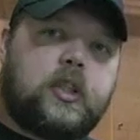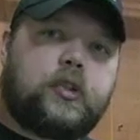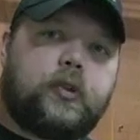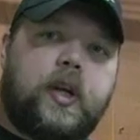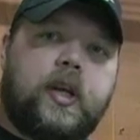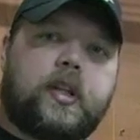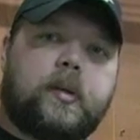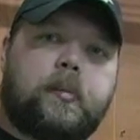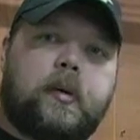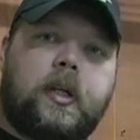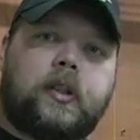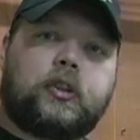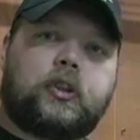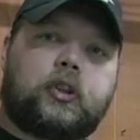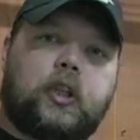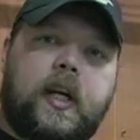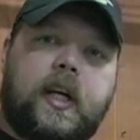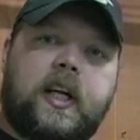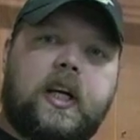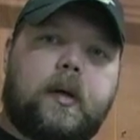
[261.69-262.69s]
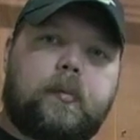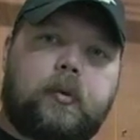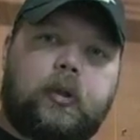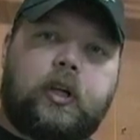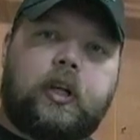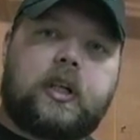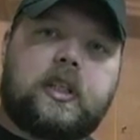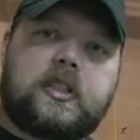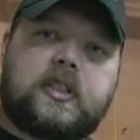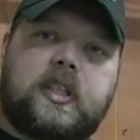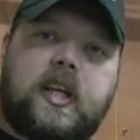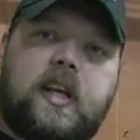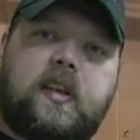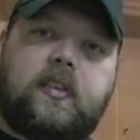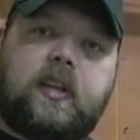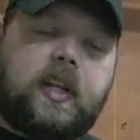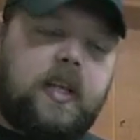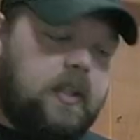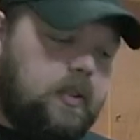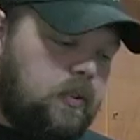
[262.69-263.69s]
you heat the bowstring up, you're gonna see
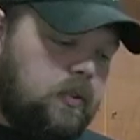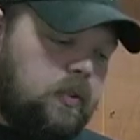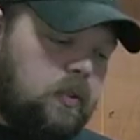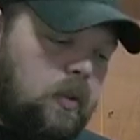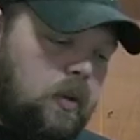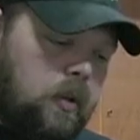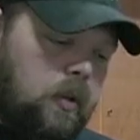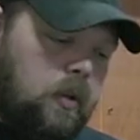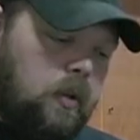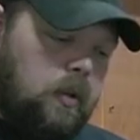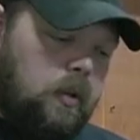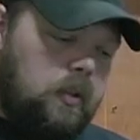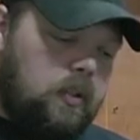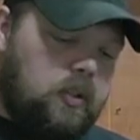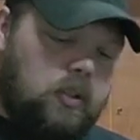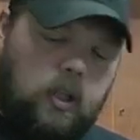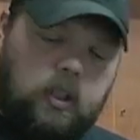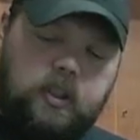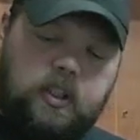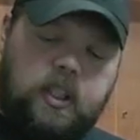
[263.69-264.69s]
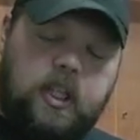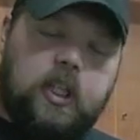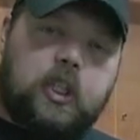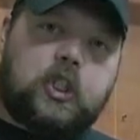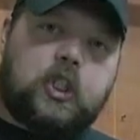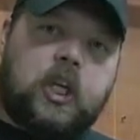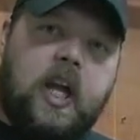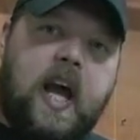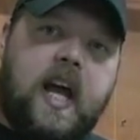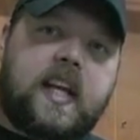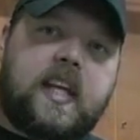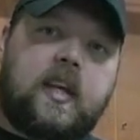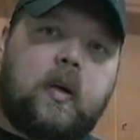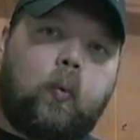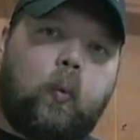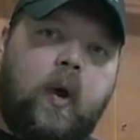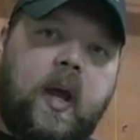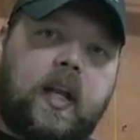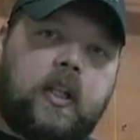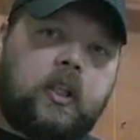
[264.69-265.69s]
that it starts to get shiny and
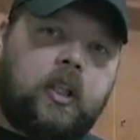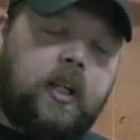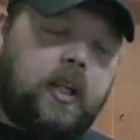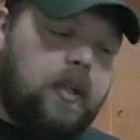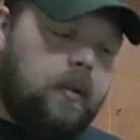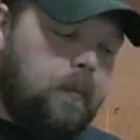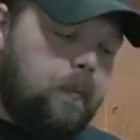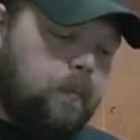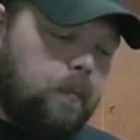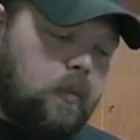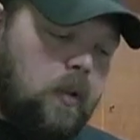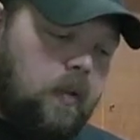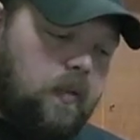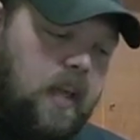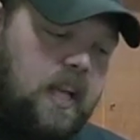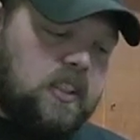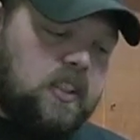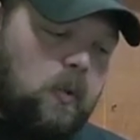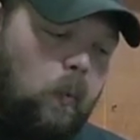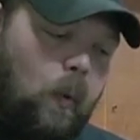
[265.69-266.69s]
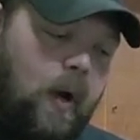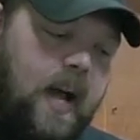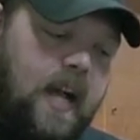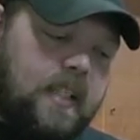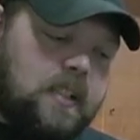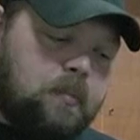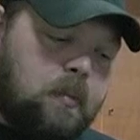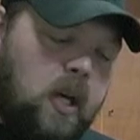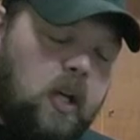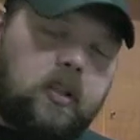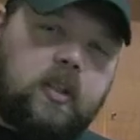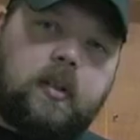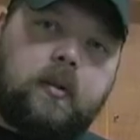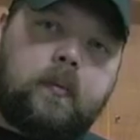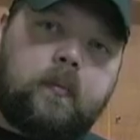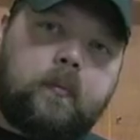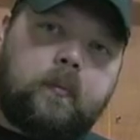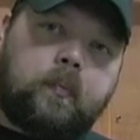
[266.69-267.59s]
wet looking. That's the wax melting.